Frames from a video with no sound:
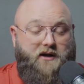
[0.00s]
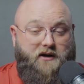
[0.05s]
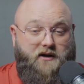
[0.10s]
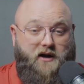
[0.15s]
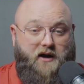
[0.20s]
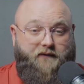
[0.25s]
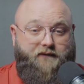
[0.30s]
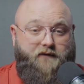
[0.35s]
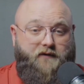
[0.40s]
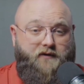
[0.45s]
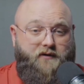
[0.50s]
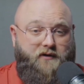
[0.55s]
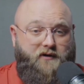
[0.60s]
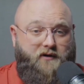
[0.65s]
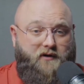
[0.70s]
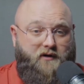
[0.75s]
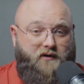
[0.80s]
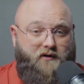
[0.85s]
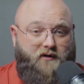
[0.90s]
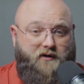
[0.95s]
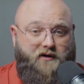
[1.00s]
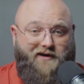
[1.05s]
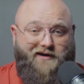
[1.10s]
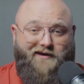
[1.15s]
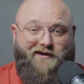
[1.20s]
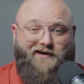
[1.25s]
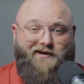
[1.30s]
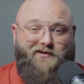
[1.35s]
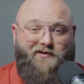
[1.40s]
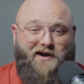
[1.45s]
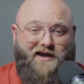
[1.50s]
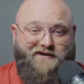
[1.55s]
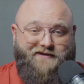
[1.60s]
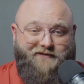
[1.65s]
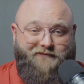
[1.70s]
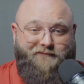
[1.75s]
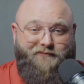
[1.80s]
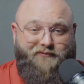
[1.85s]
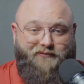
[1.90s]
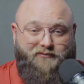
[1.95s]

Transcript: Now, if you're in a hurry, an aggressive